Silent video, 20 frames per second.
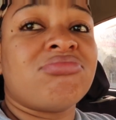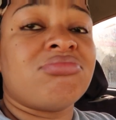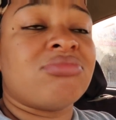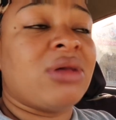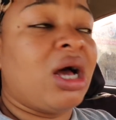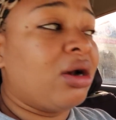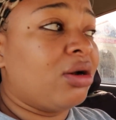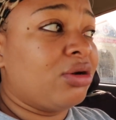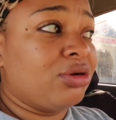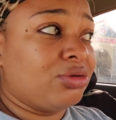
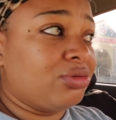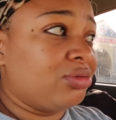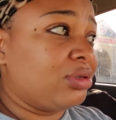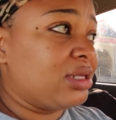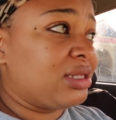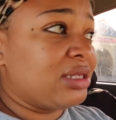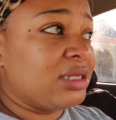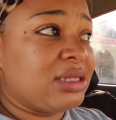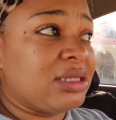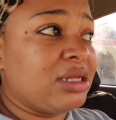I don't know, the
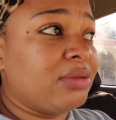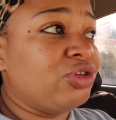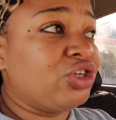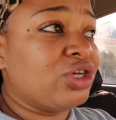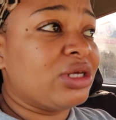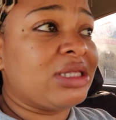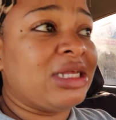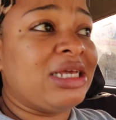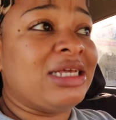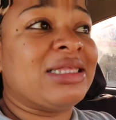system
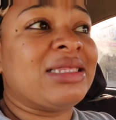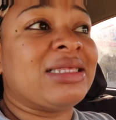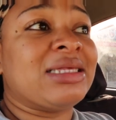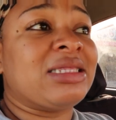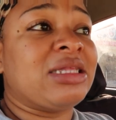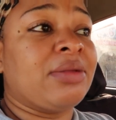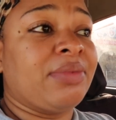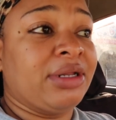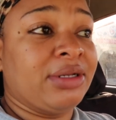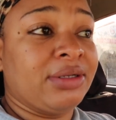just ain't
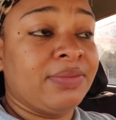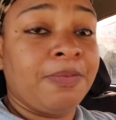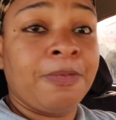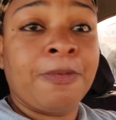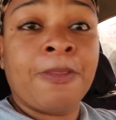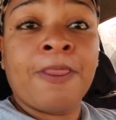systeming.